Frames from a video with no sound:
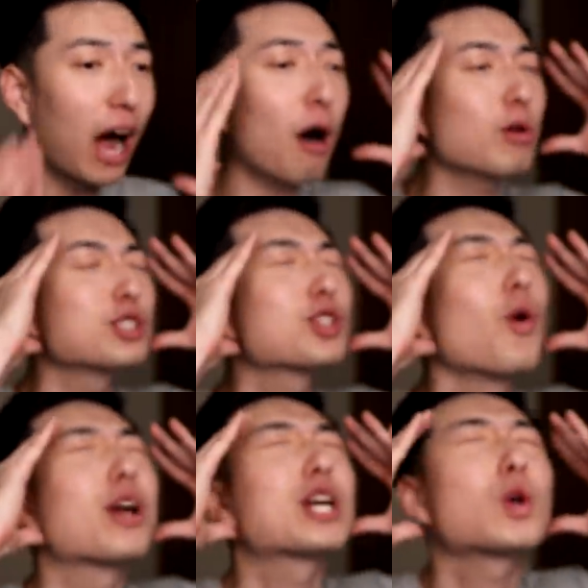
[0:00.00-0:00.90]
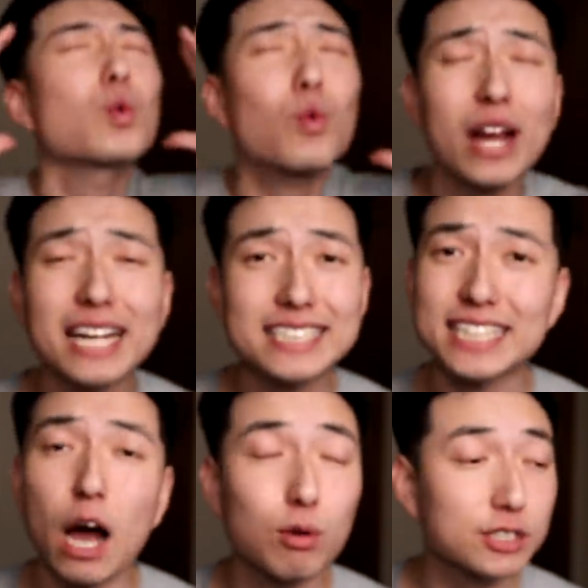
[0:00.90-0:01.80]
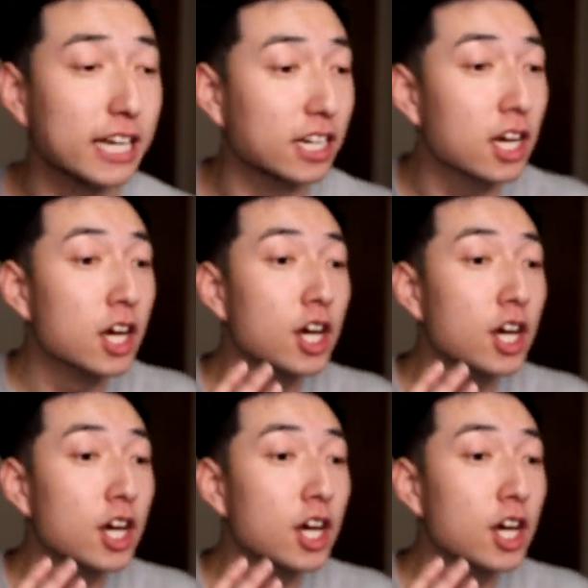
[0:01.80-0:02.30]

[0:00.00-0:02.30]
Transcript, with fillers: I was going crazy. I was like,